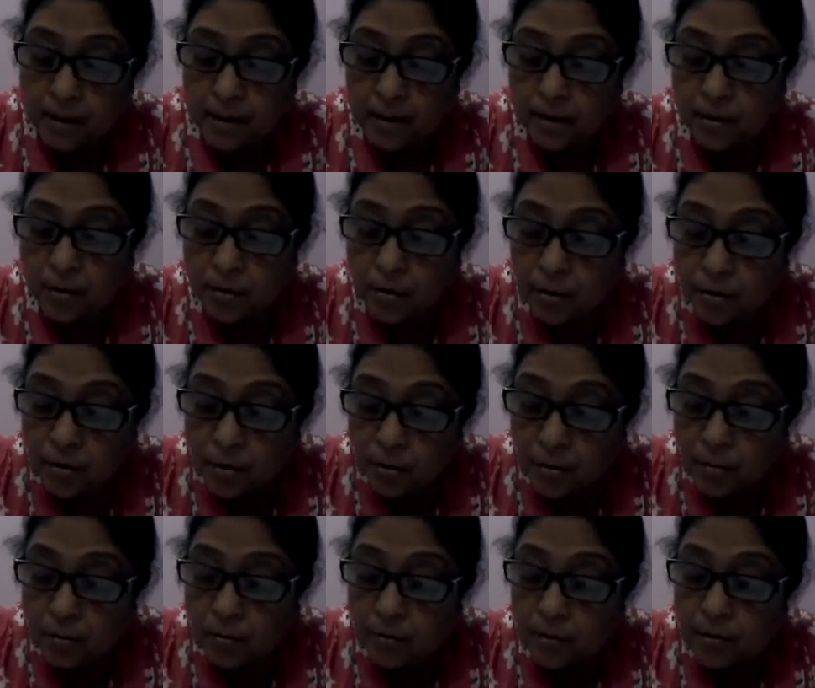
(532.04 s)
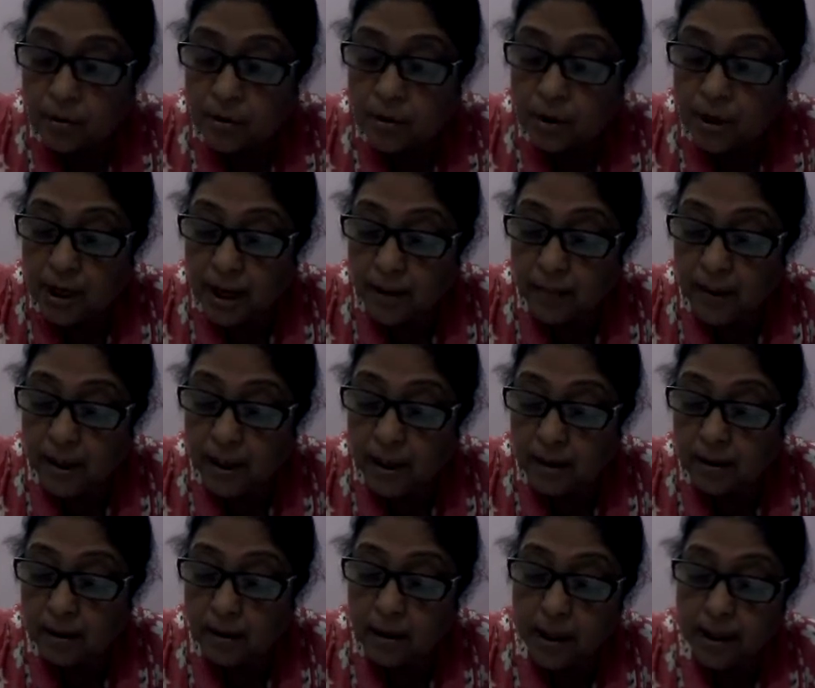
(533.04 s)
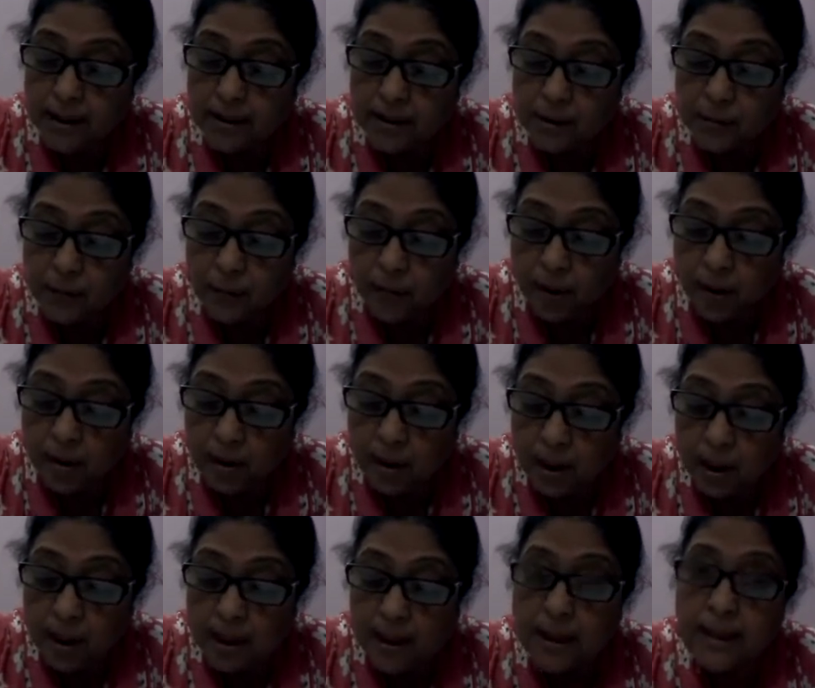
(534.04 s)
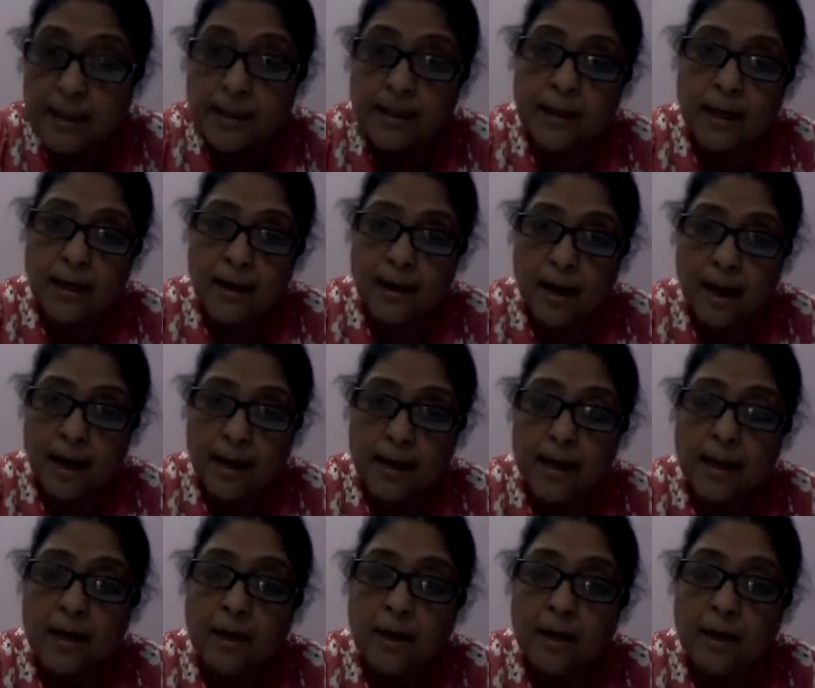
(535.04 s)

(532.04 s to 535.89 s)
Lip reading: So true chameleon in small, a lizard-like.